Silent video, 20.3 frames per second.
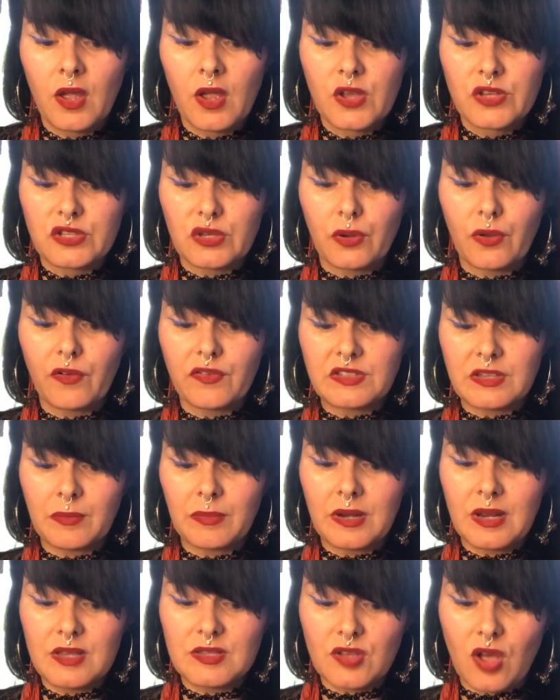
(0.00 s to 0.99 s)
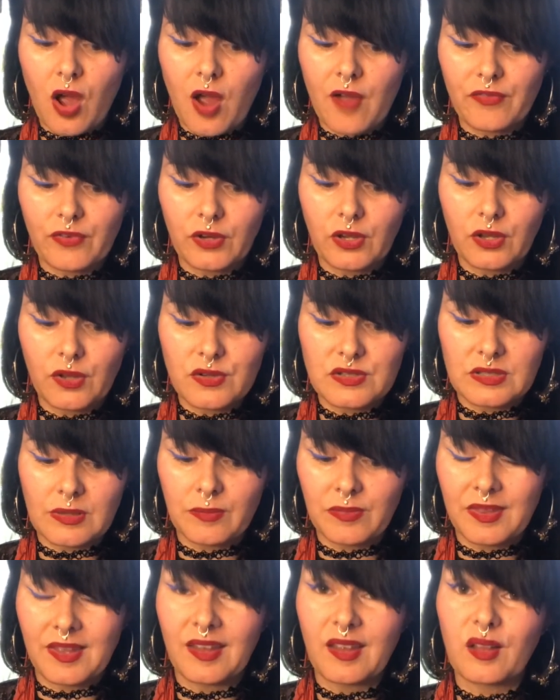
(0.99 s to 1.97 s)
So if somebody is offering you
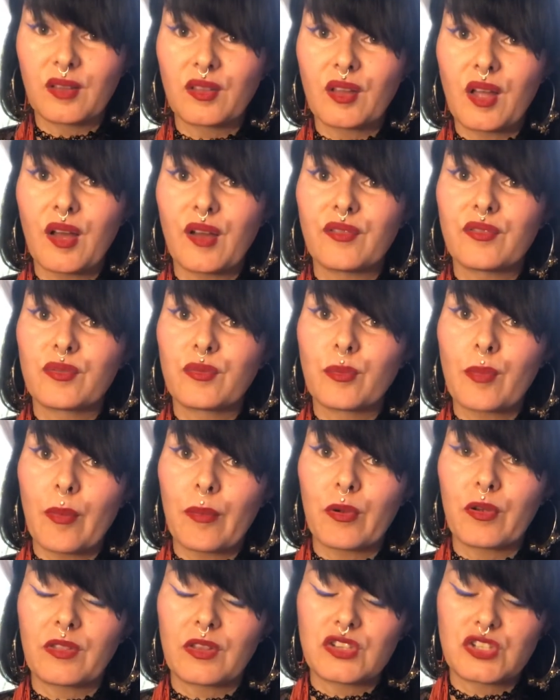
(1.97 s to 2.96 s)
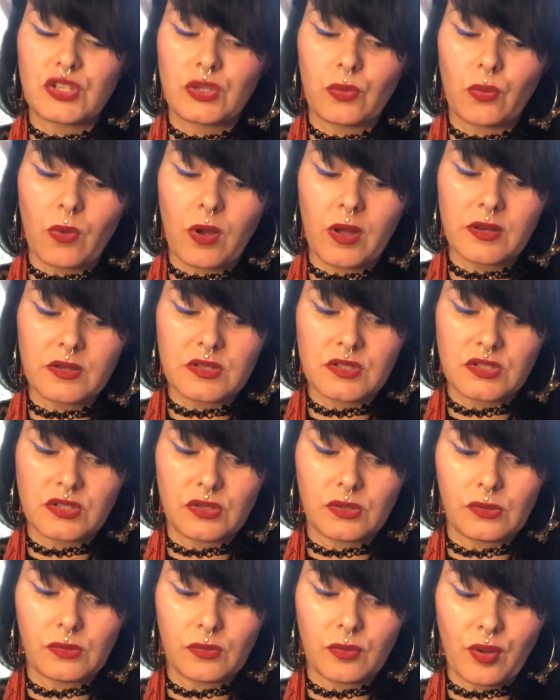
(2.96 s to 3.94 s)
something in love, remember that you want
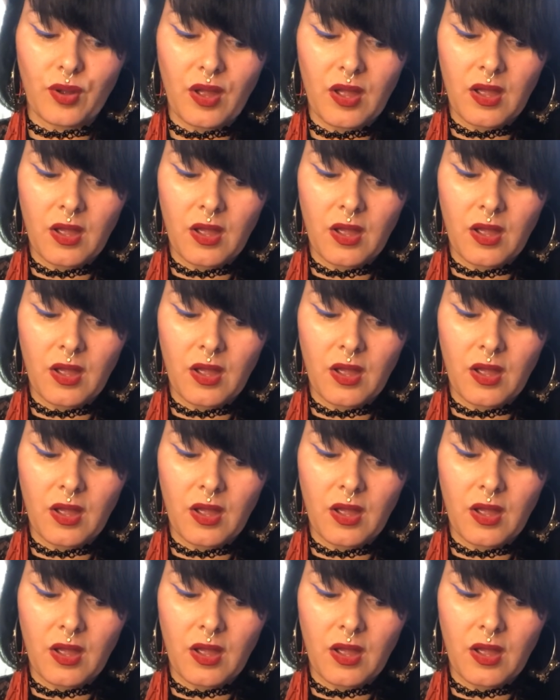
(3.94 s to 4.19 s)
to,